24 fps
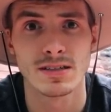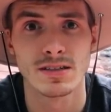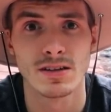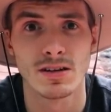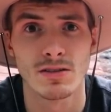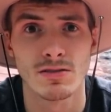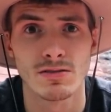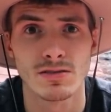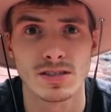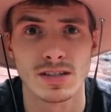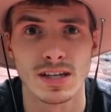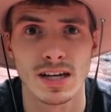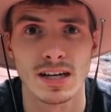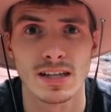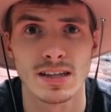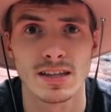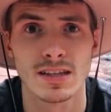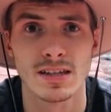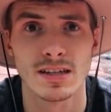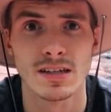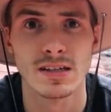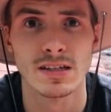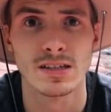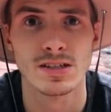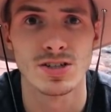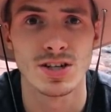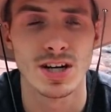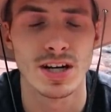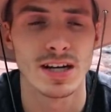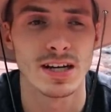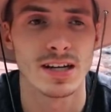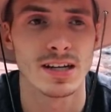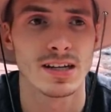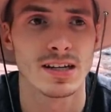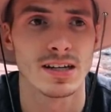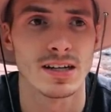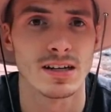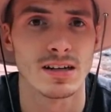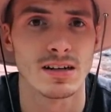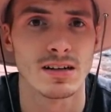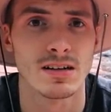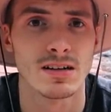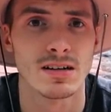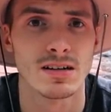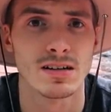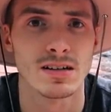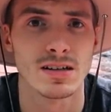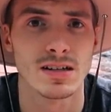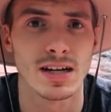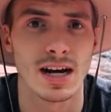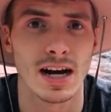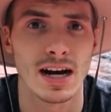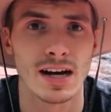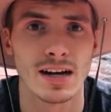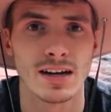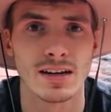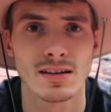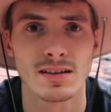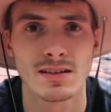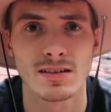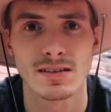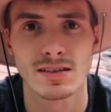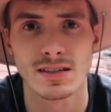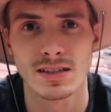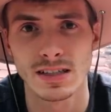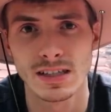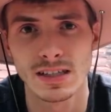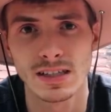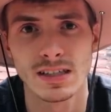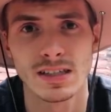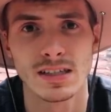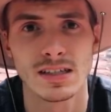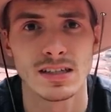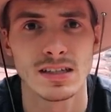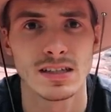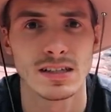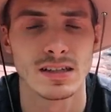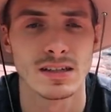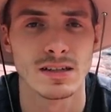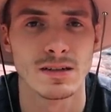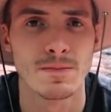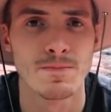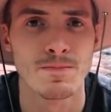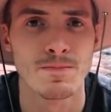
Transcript: you know, Seth and Jake and Kyle and Ian